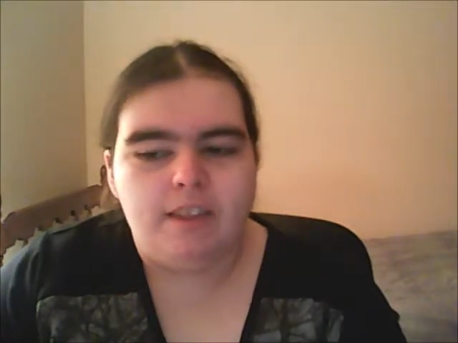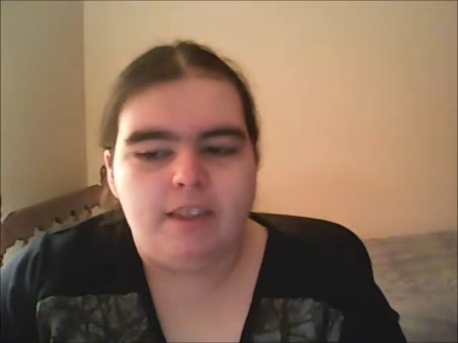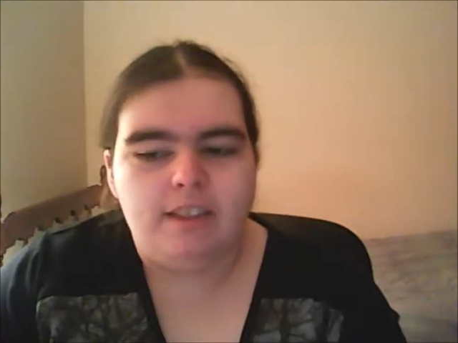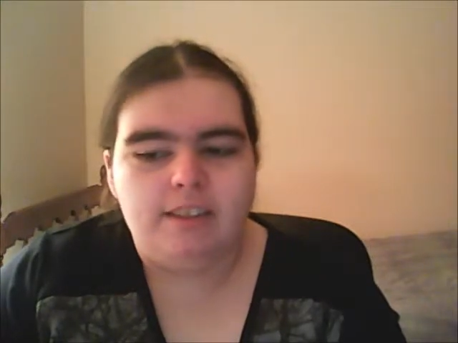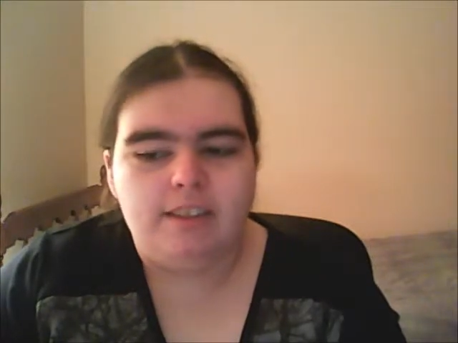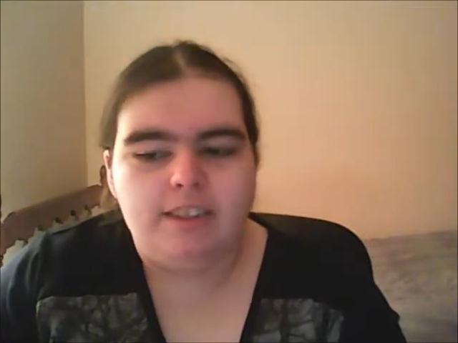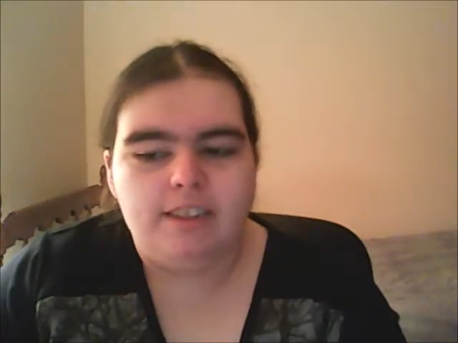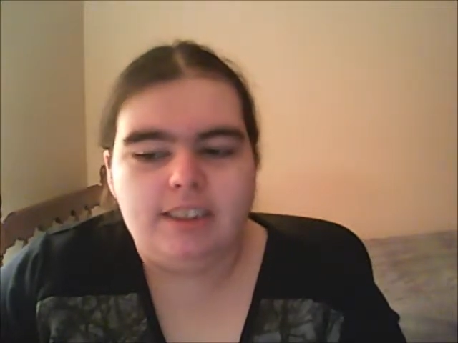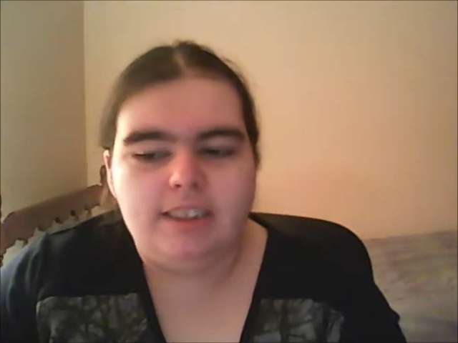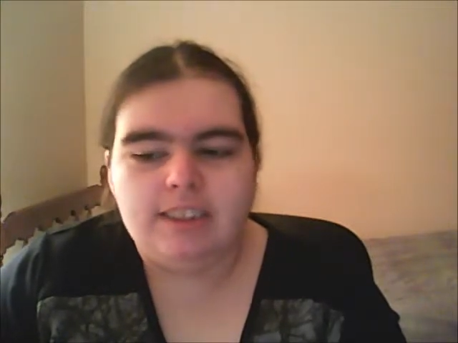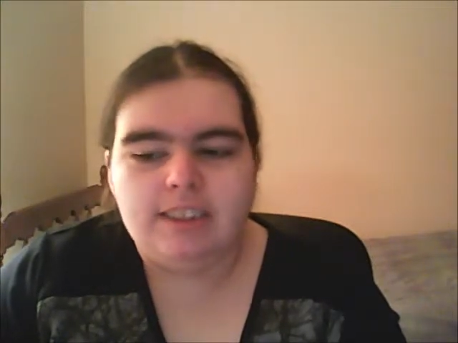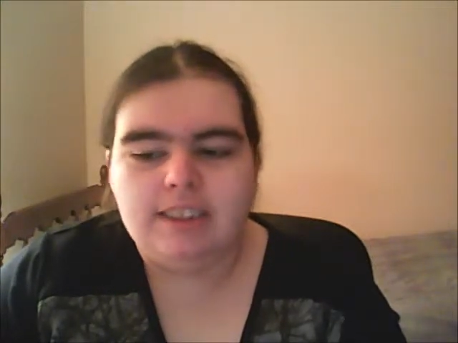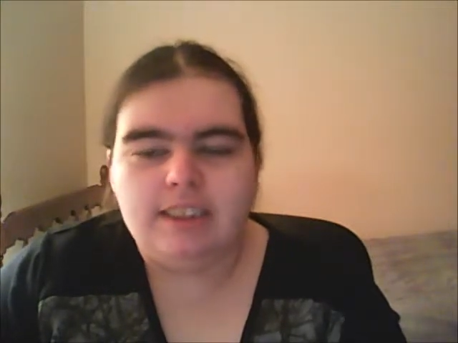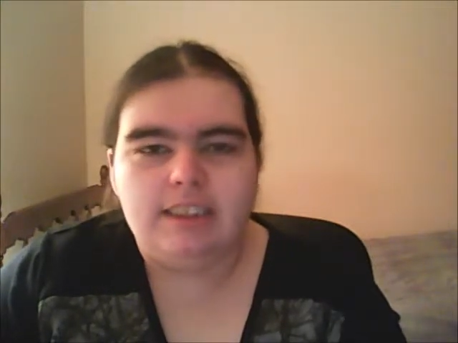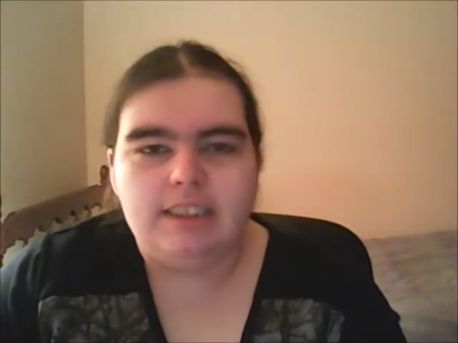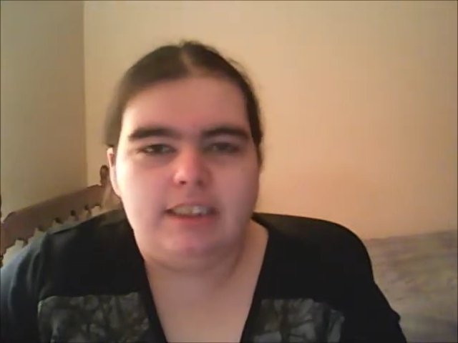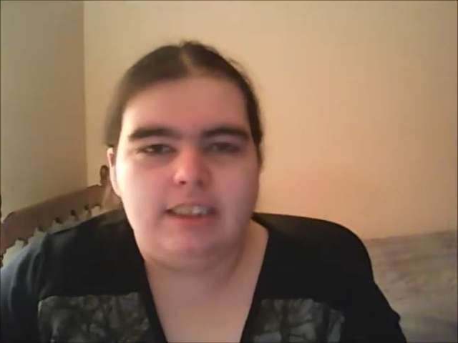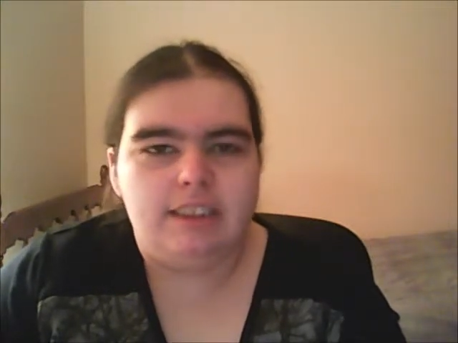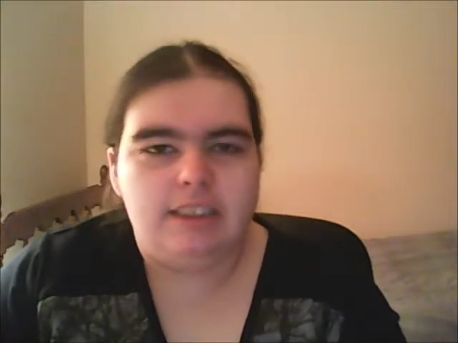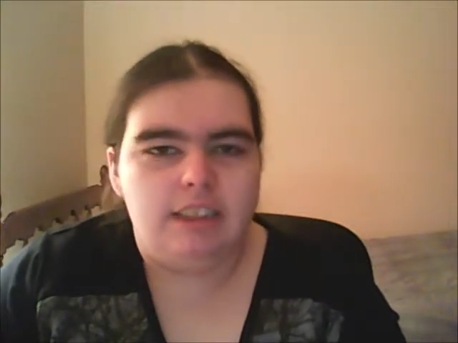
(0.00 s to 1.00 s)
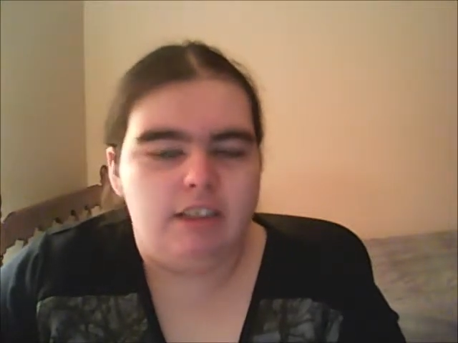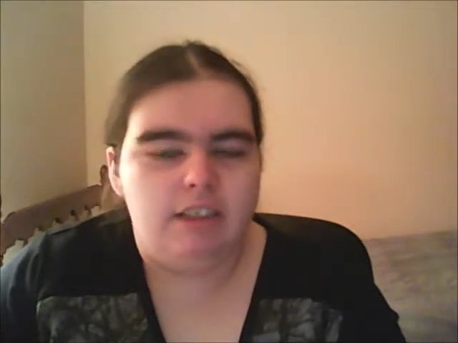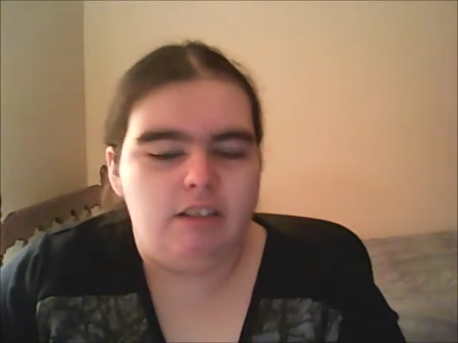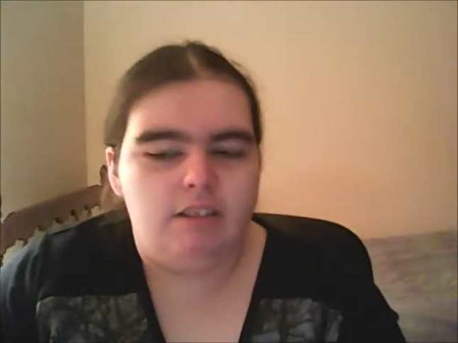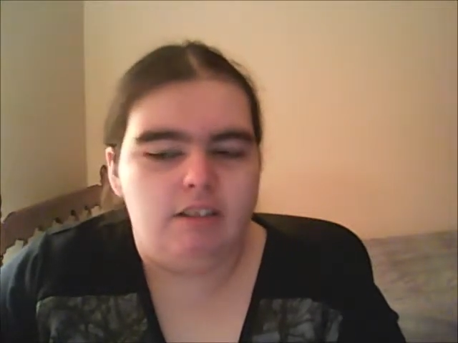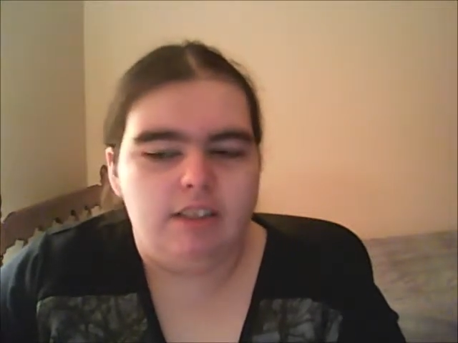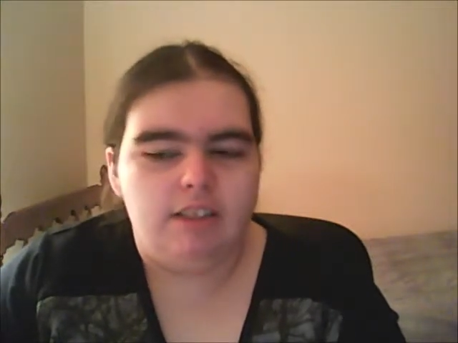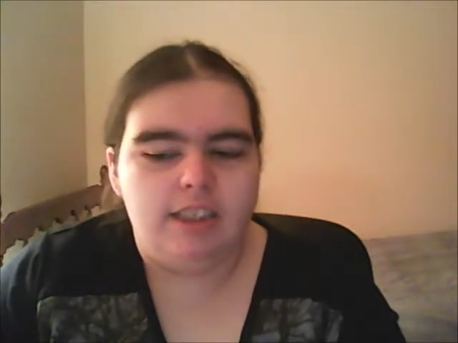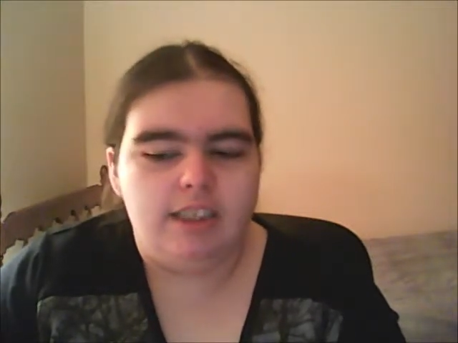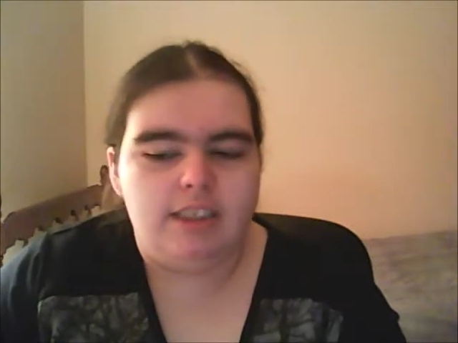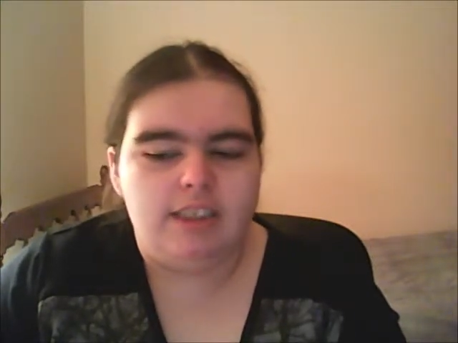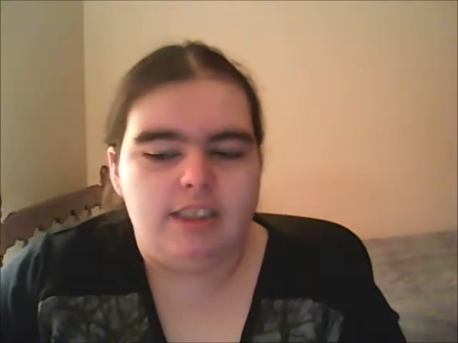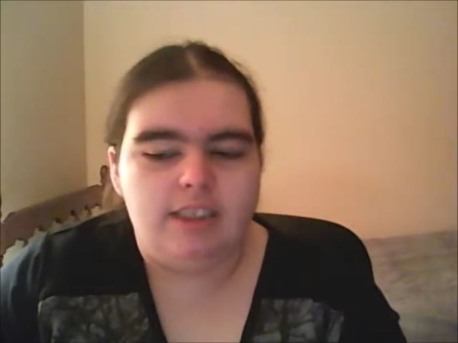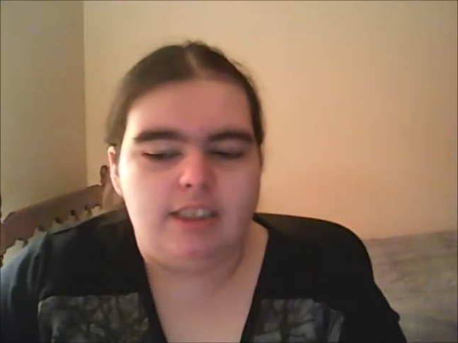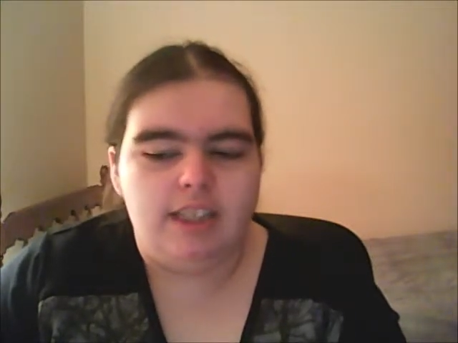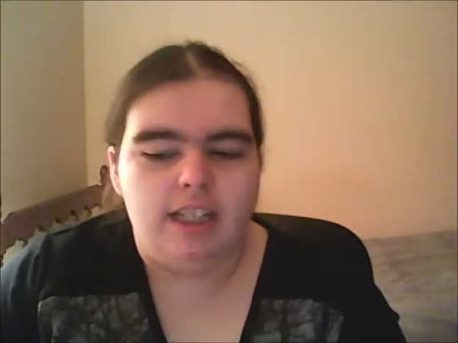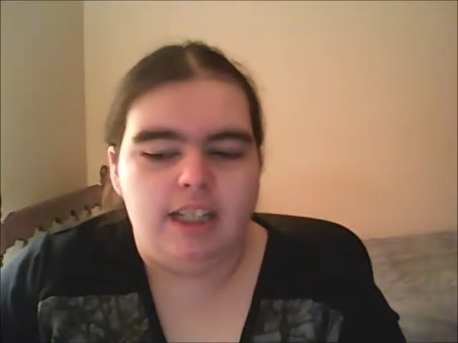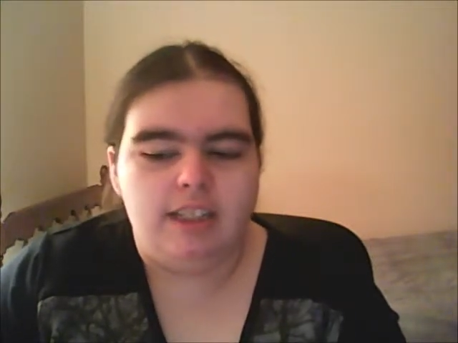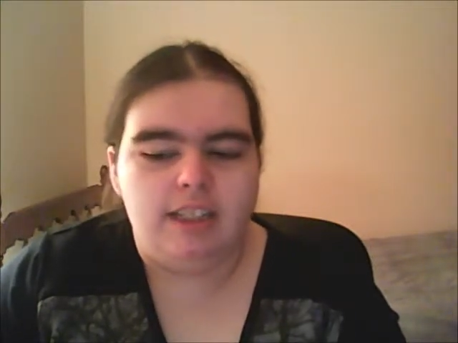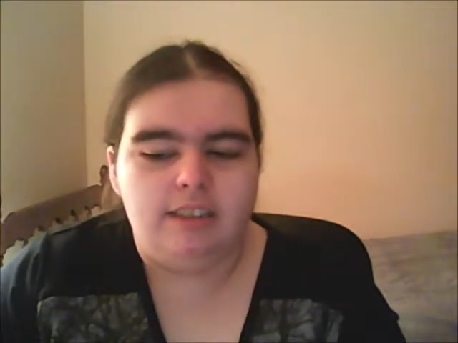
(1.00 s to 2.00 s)
the seasons and all
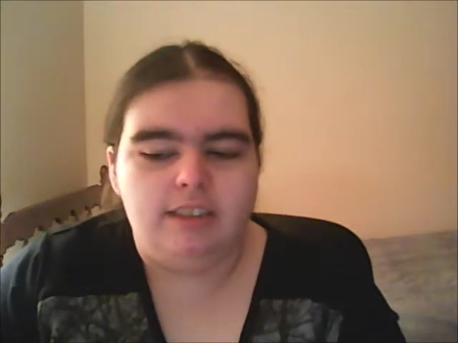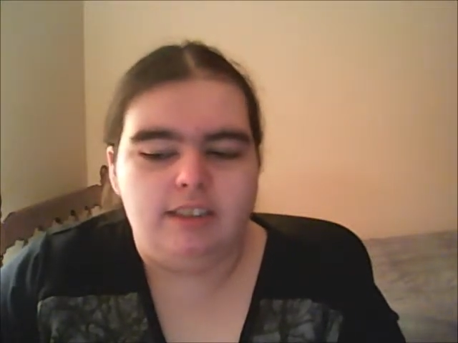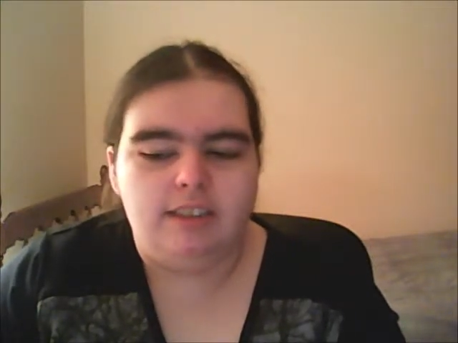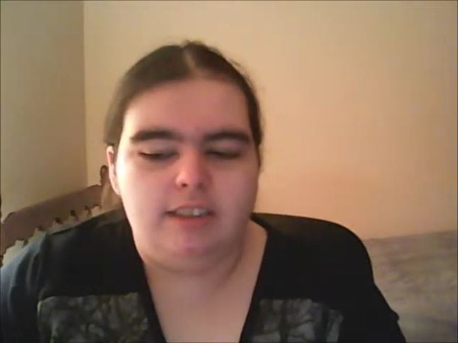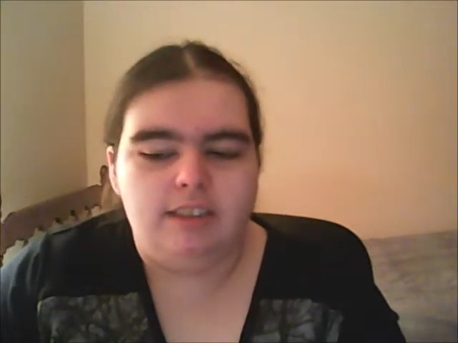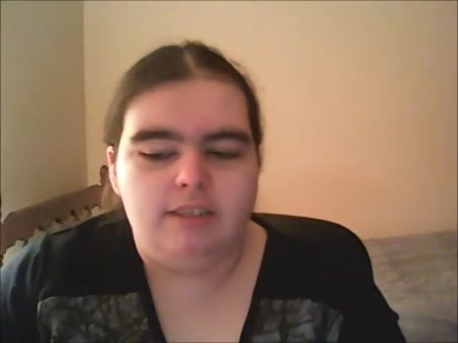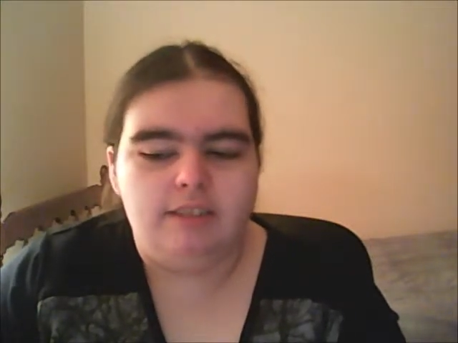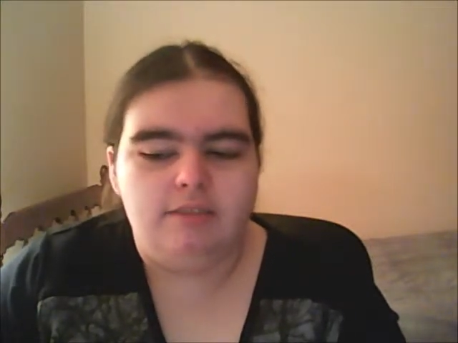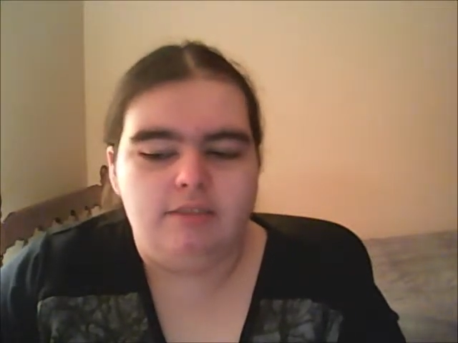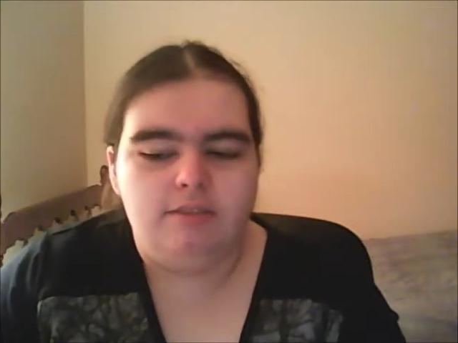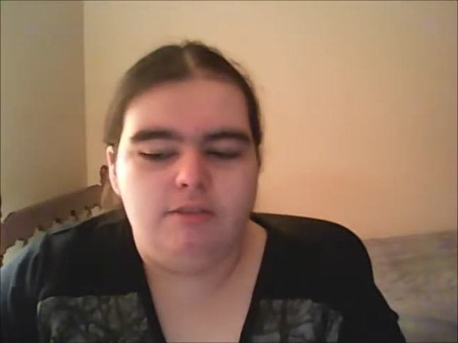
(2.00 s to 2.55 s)
this, and